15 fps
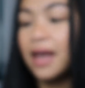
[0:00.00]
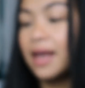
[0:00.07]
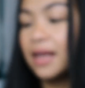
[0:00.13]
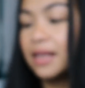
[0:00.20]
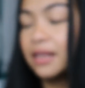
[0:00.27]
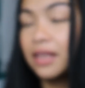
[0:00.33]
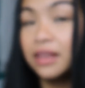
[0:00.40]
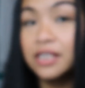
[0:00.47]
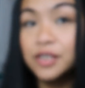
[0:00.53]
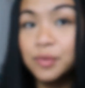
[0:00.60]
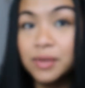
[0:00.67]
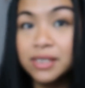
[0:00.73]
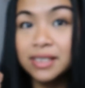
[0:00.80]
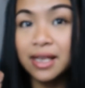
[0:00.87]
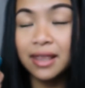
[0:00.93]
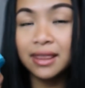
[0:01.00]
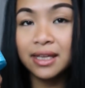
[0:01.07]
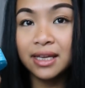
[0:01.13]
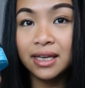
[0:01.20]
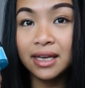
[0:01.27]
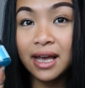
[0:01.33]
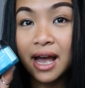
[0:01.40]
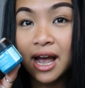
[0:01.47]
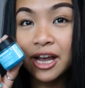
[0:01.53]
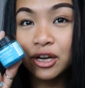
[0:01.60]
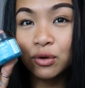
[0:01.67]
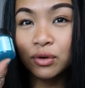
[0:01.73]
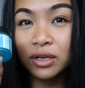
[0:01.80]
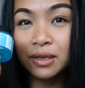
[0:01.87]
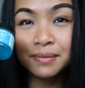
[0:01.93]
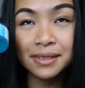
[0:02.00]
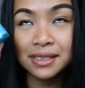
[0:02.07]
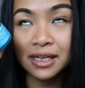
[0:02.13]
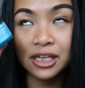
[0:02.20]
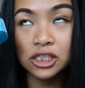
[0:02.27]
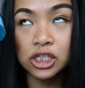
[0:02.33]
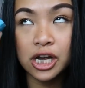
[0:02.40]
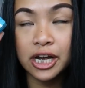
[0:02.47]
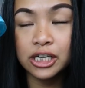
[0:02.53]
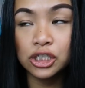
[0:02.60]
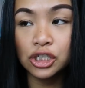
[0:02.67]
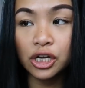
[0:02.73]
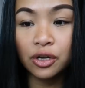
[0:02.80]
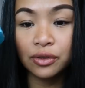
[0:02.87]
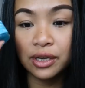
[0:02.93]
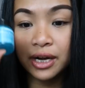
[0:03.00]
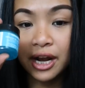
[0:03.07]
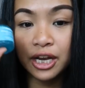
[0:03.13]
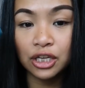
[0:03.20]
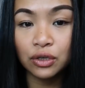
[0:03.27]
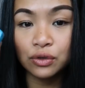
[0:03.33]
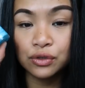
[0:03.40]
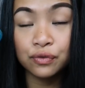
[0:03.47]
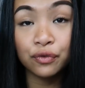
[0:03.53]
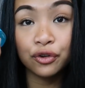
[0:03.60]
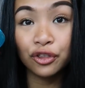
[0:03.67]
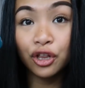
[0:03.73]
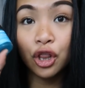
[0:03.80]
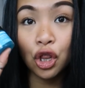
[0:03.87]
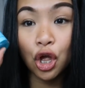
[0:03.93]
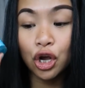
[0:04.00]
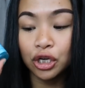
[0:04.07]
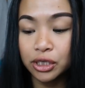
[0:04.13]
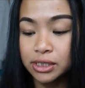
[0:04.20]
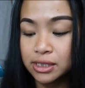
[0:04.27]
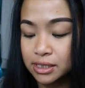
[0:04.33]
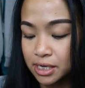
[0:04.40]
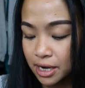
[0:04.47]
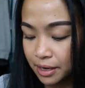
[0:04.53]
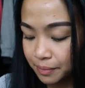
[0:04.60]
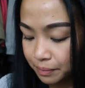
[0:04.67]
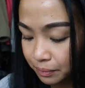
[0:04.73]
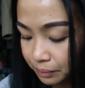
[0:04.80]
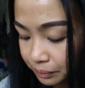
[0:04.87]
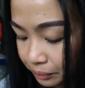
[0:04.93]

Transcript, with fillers: And this was the eye cream slash eye gel that I used for the longest time.